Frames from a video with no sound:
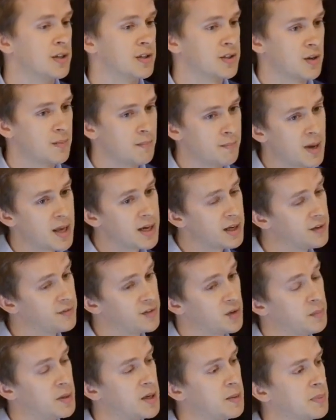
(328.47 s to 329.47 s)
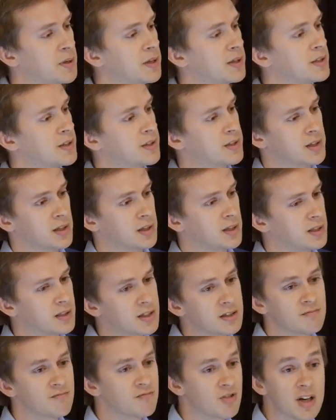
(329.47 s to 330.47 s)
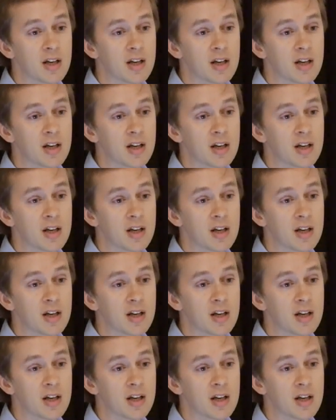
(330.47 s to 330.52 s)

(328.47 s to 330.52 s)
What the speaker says: So many of the people in the study didn't